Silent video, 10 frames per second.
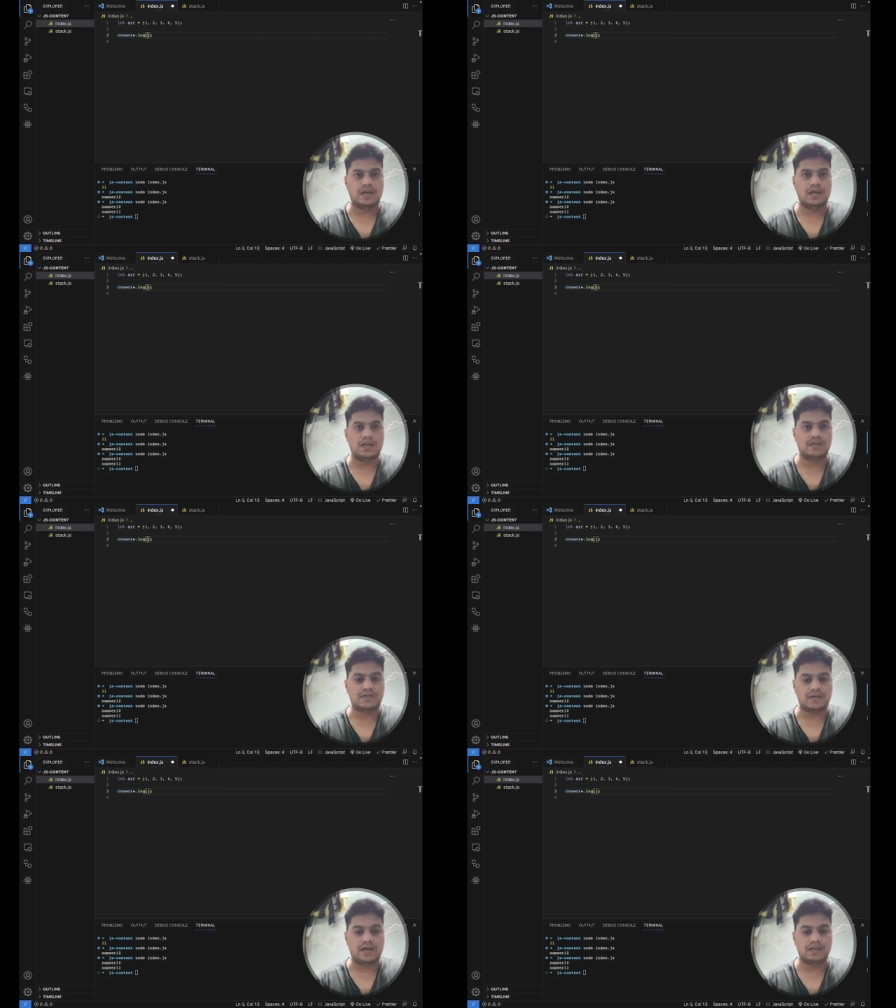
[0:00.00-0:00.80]

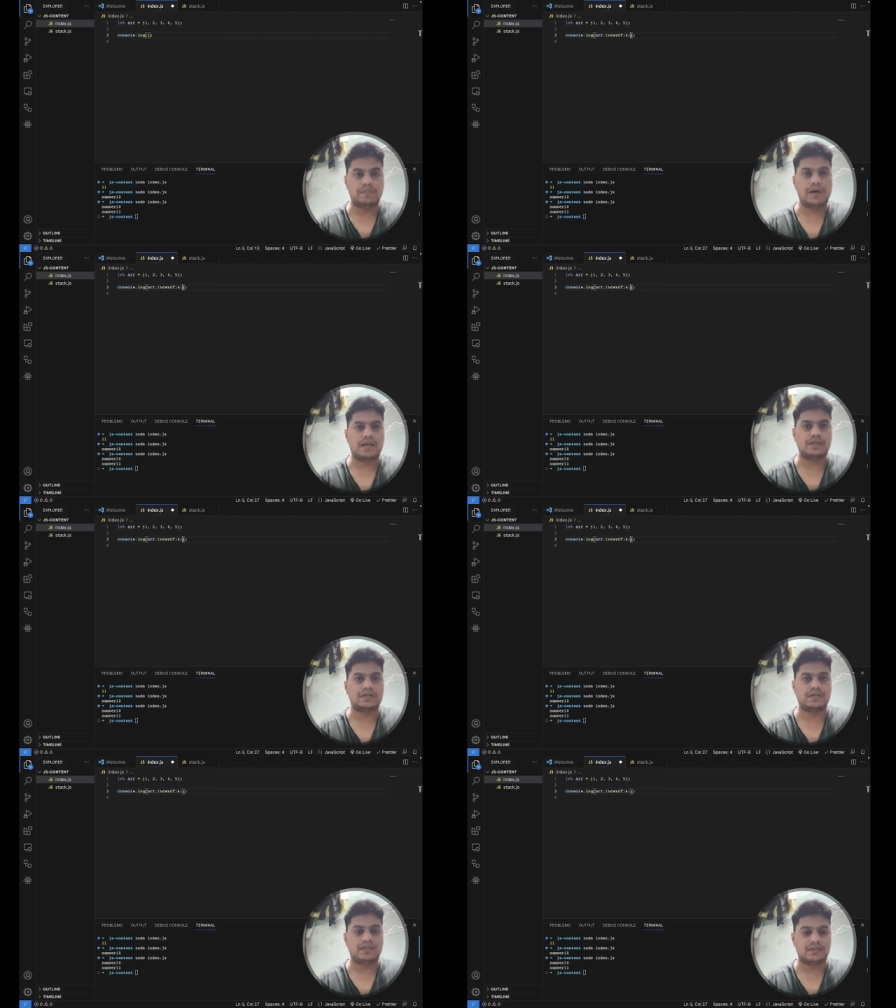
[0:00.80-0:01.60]
inside the
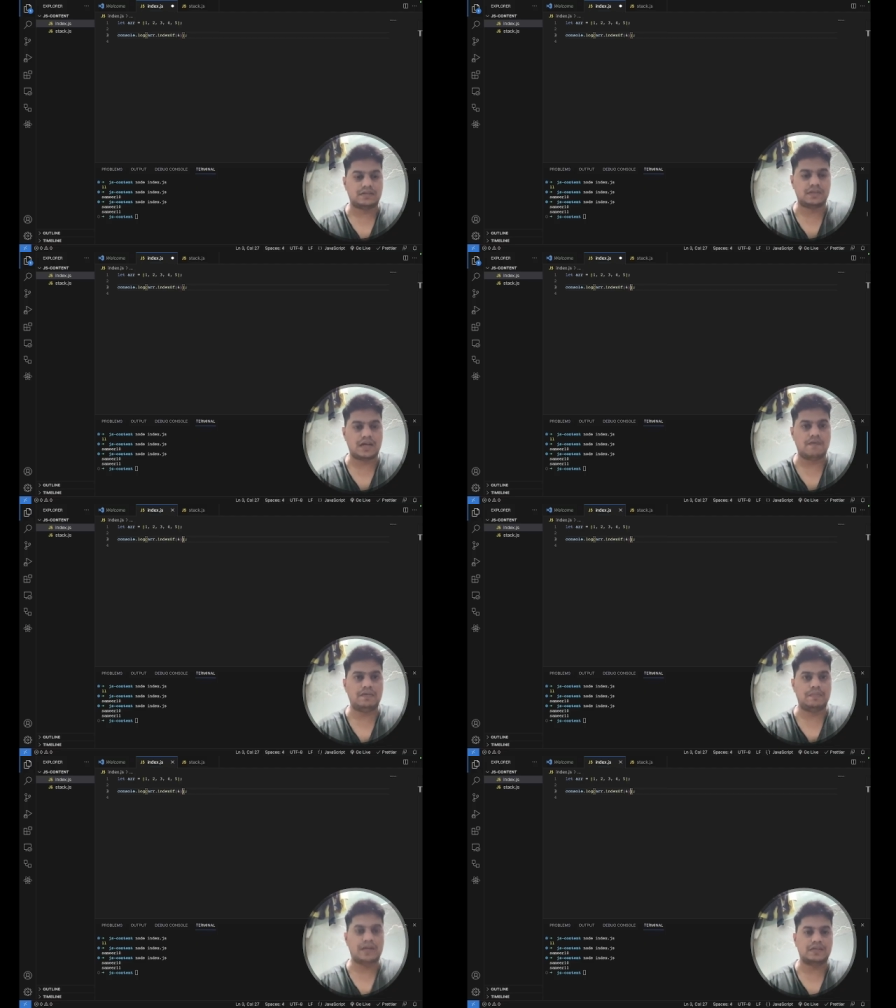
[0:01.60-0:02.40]
parentheses I will
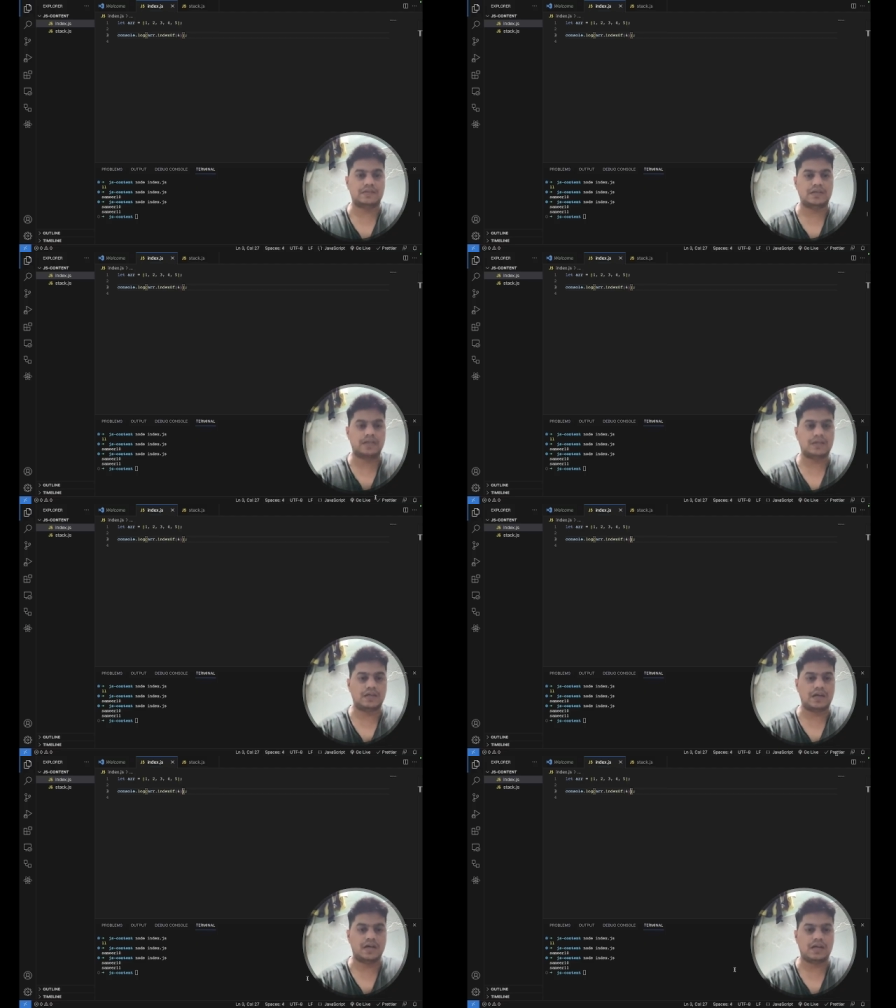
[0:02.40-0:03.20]
paste it,
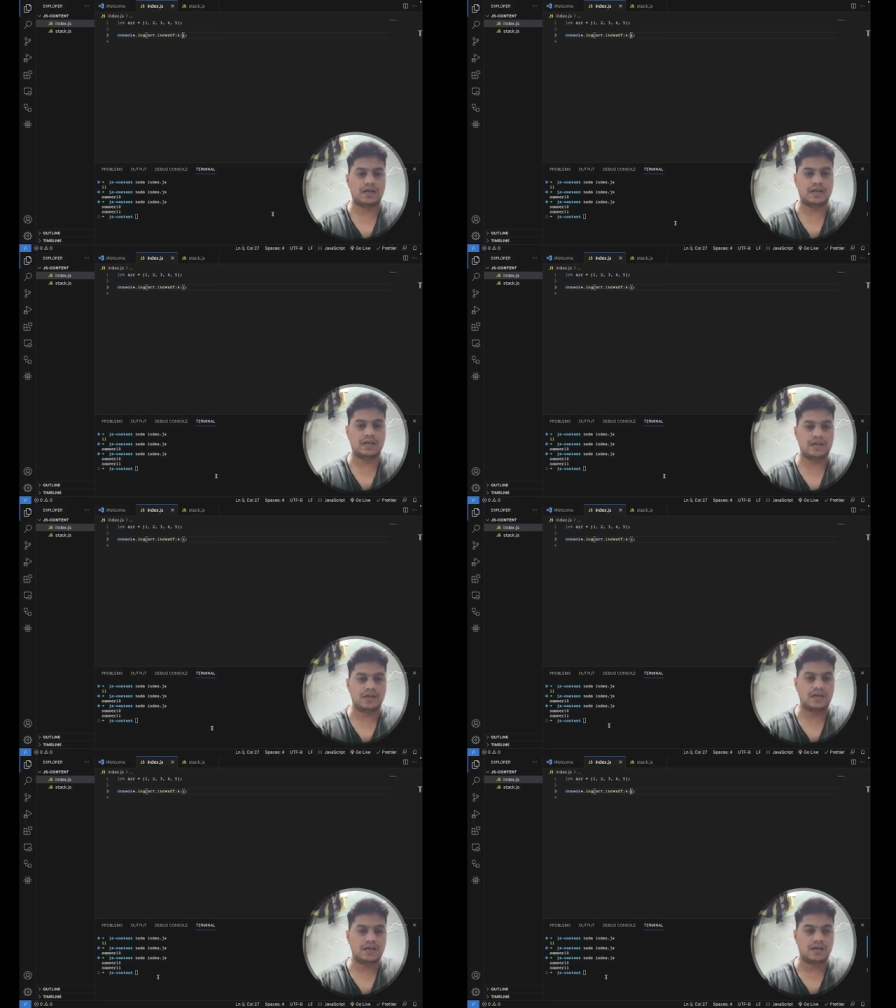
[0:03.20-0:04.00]
and
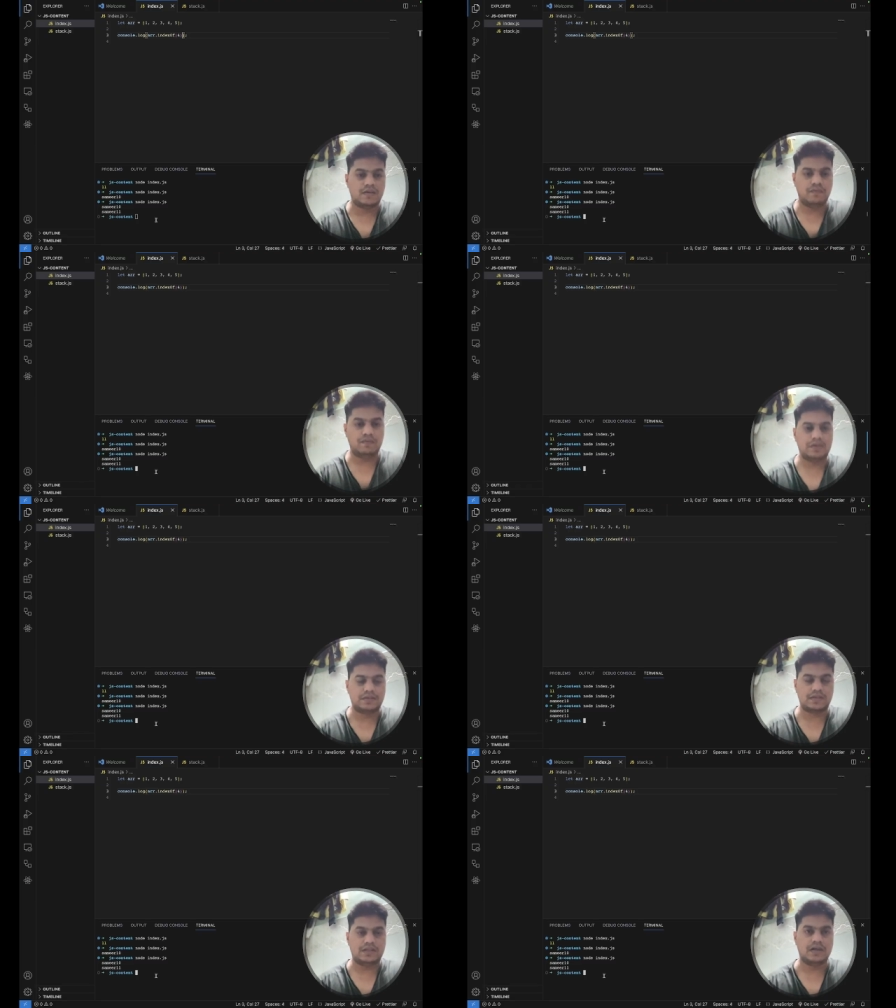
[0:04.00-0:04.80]
we will
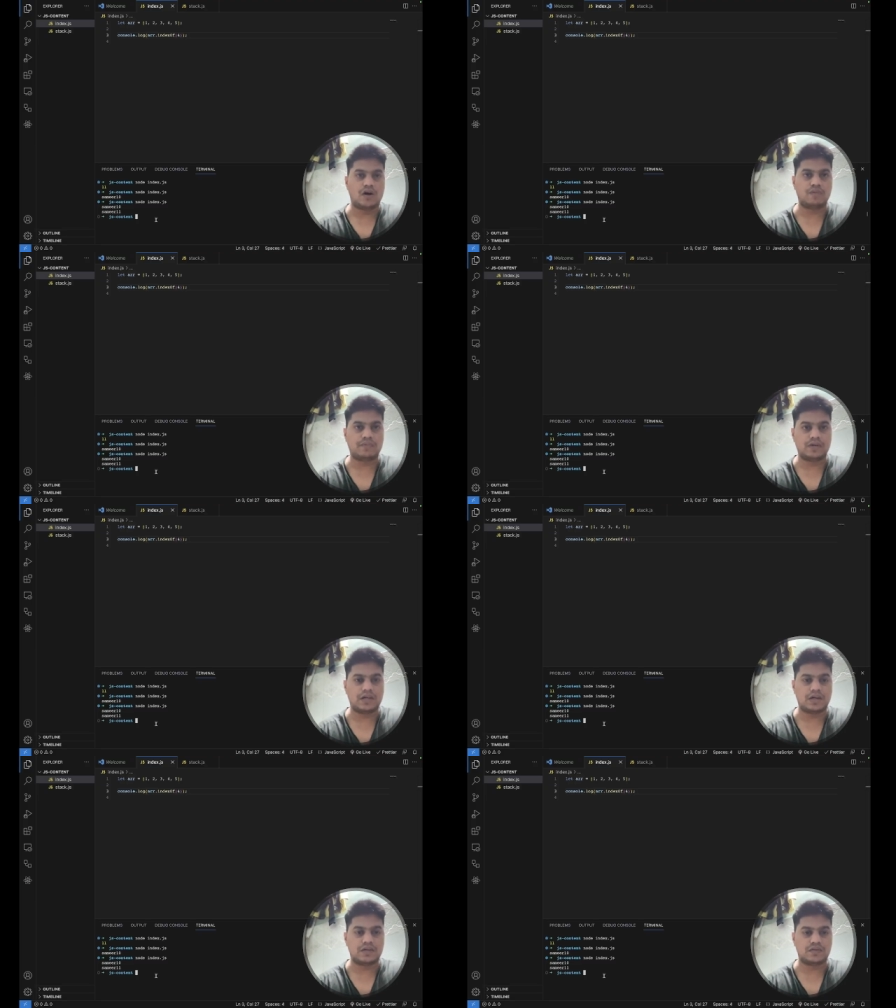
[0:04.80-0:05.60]
see the output in
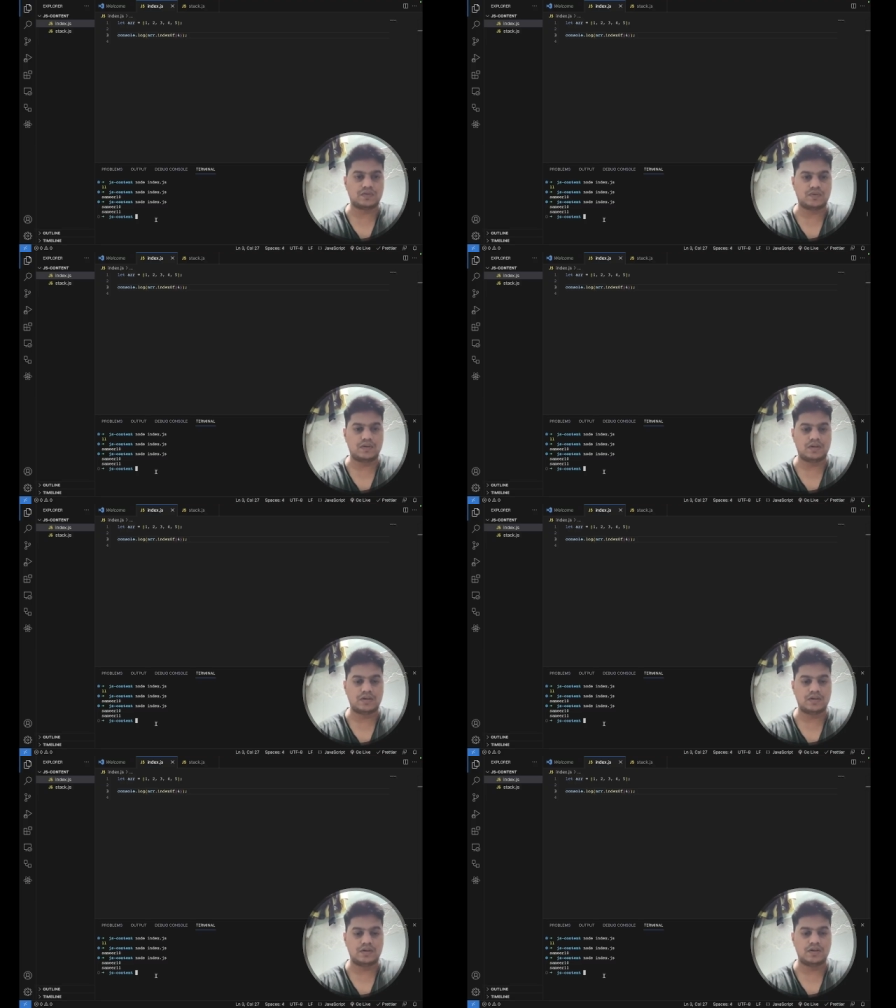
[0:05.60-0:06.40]
a console,
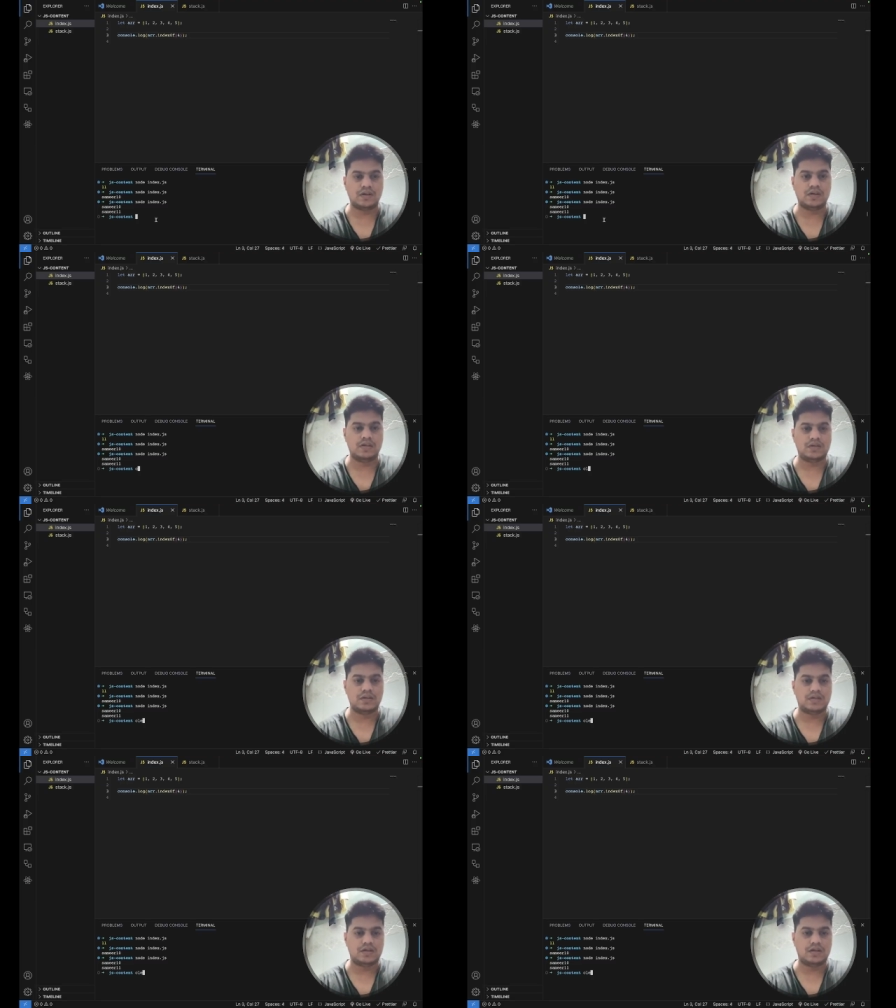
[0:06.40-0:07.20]

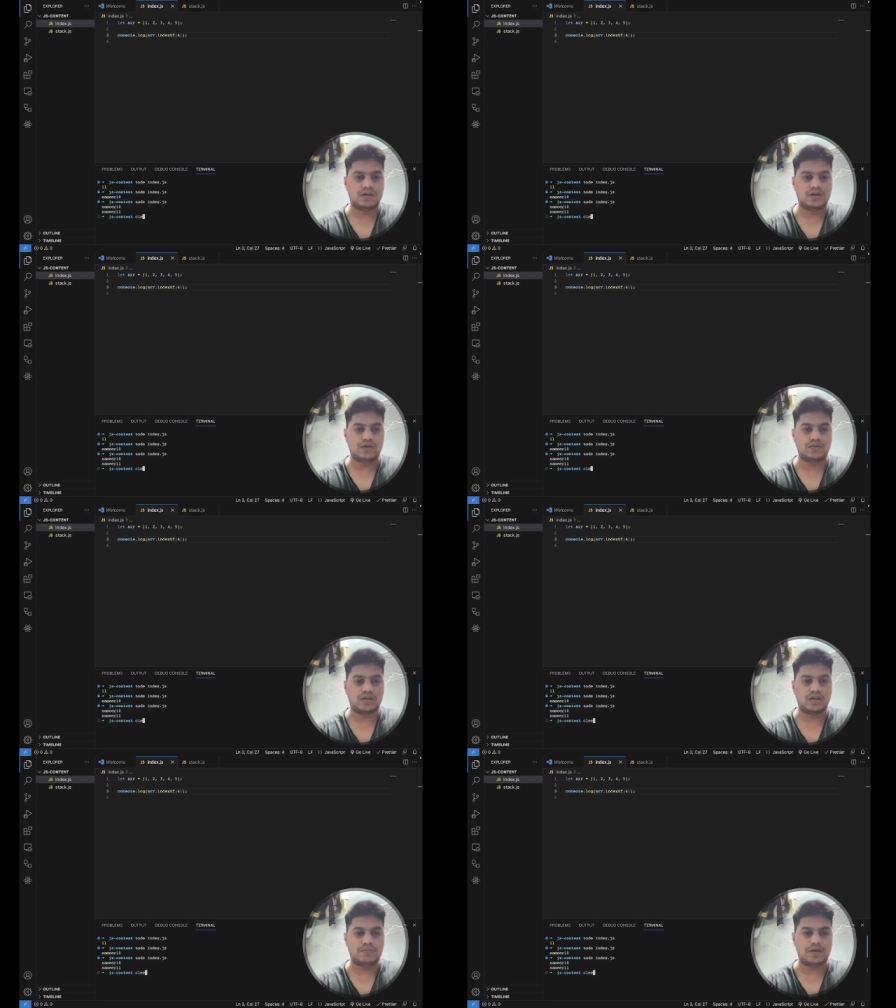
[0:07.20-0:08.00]

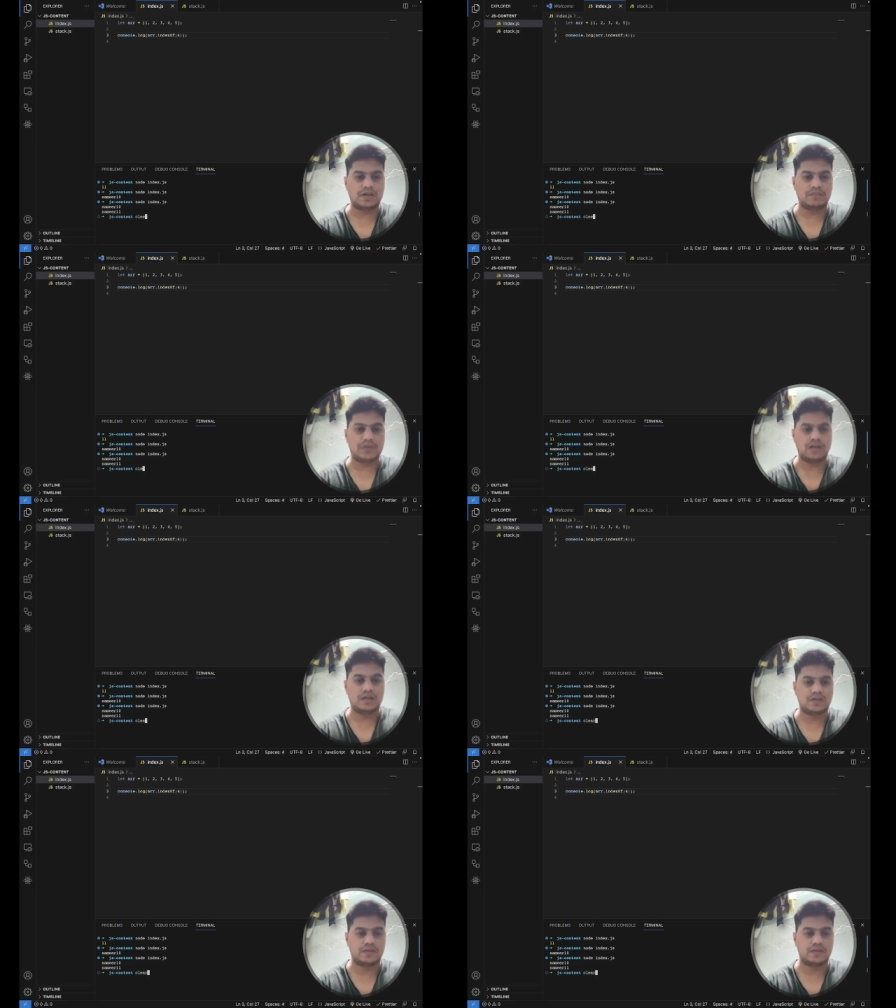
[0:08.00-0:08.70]
in my terminal.